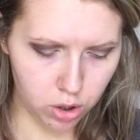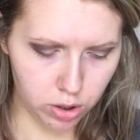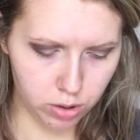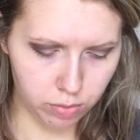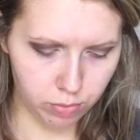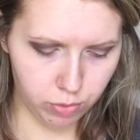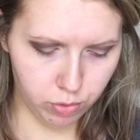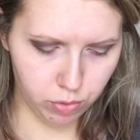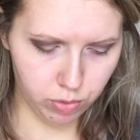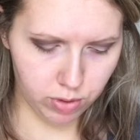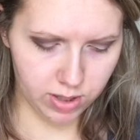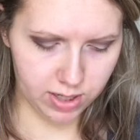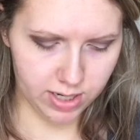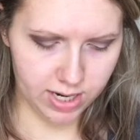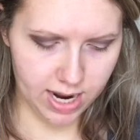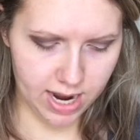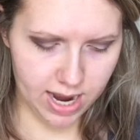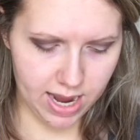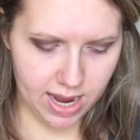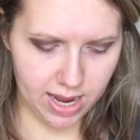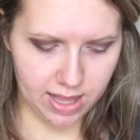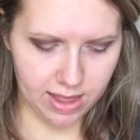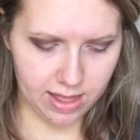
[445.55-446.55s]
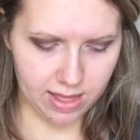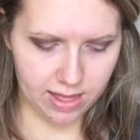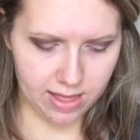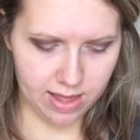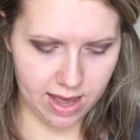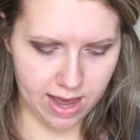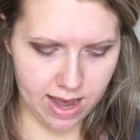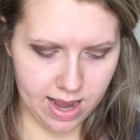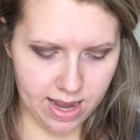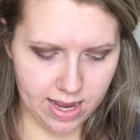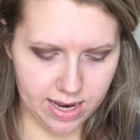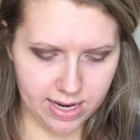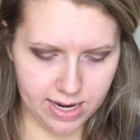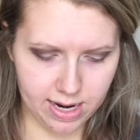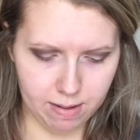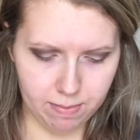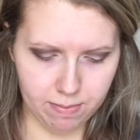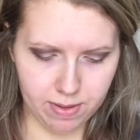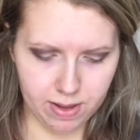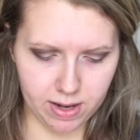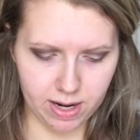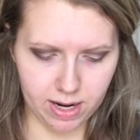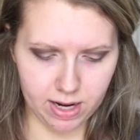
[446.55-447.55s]
So I'm just going to take that and
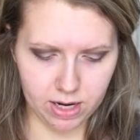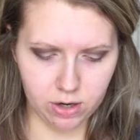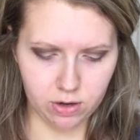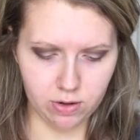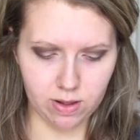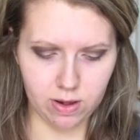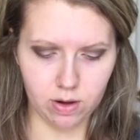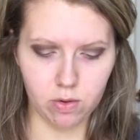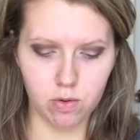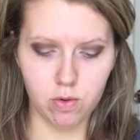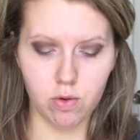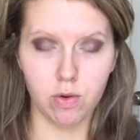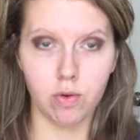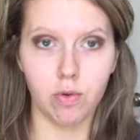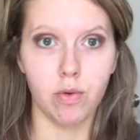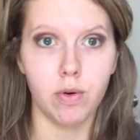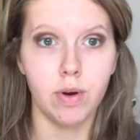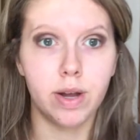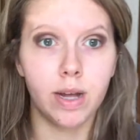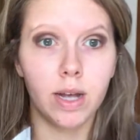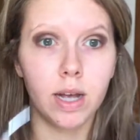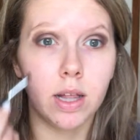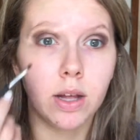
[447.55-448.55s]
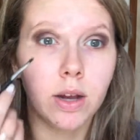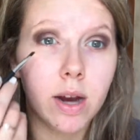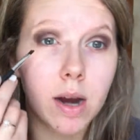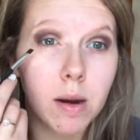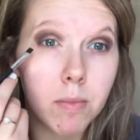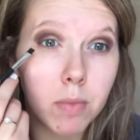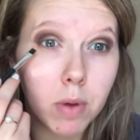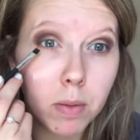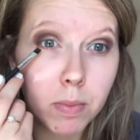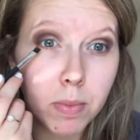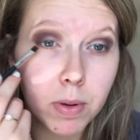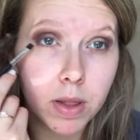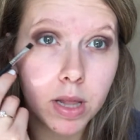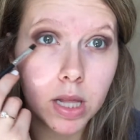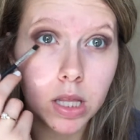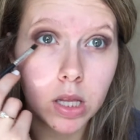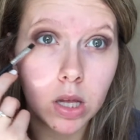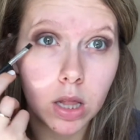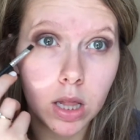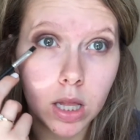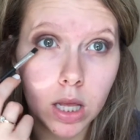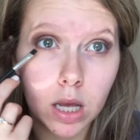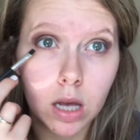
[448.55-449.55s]
dab that into that corduroy color, and I'm going to put this
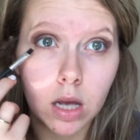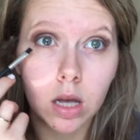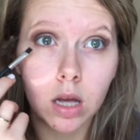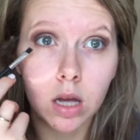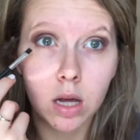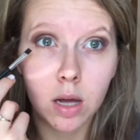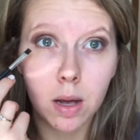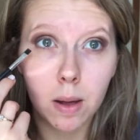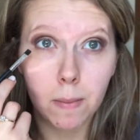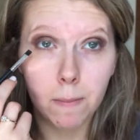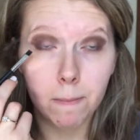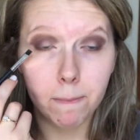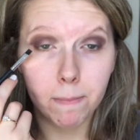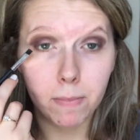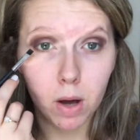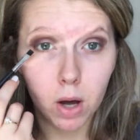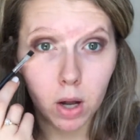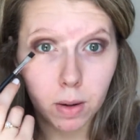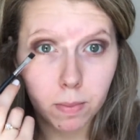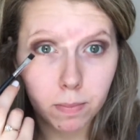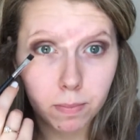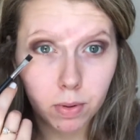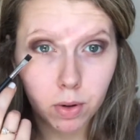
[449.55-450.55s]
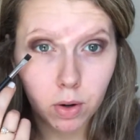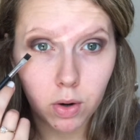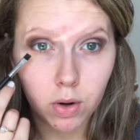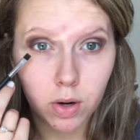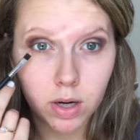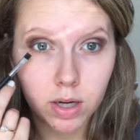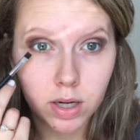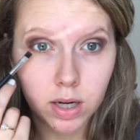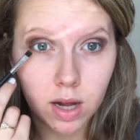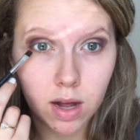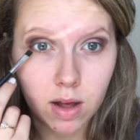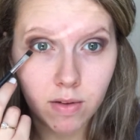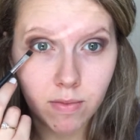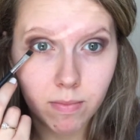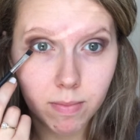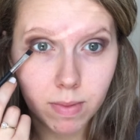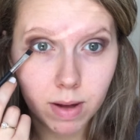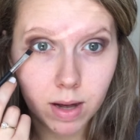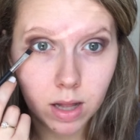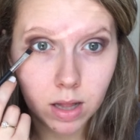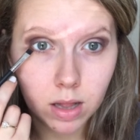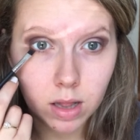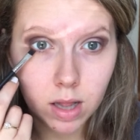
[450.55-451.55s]
on the bottom part of
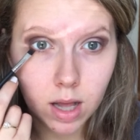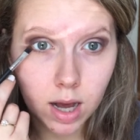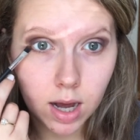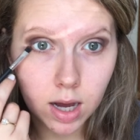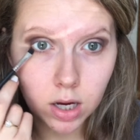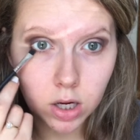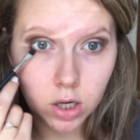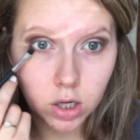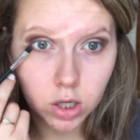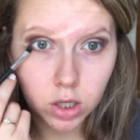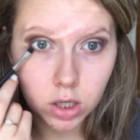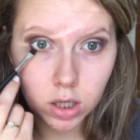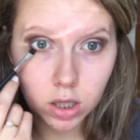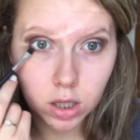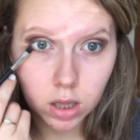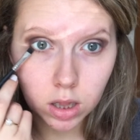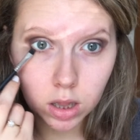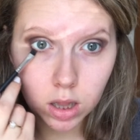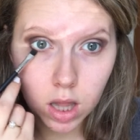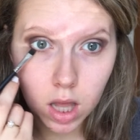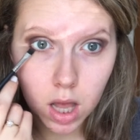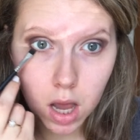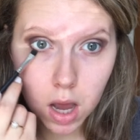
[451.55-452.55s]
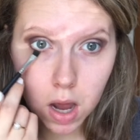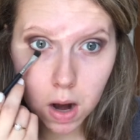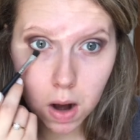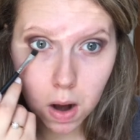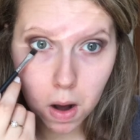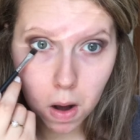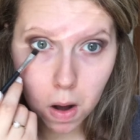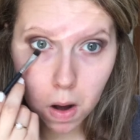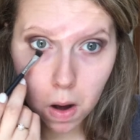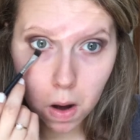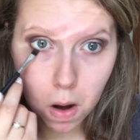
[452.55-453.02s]
my lash line